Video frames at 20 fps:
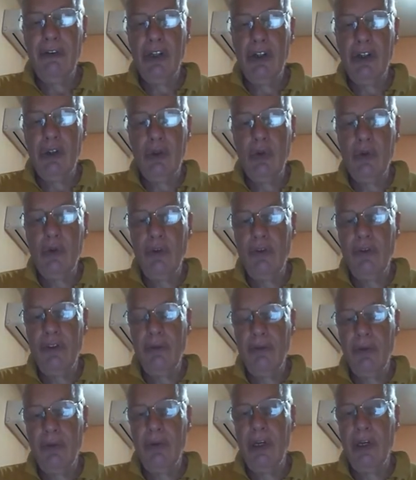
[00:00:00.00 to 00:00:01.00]
two of
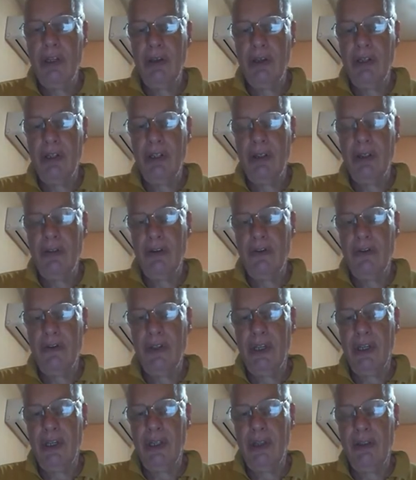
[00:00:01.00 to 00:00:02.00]
them together are of
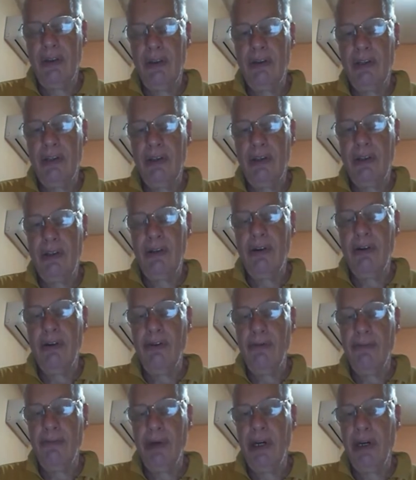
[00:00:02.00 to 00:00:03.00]
size n. There is a theorem
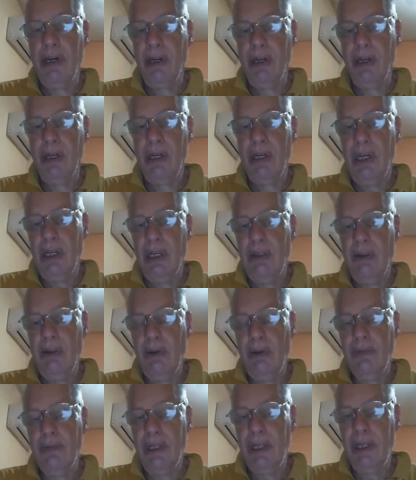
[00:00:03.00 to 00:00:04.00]
of Pach and
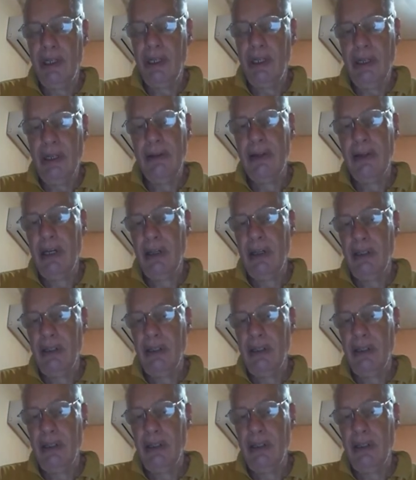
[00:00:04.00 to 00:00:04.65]
Holmes and another guy that I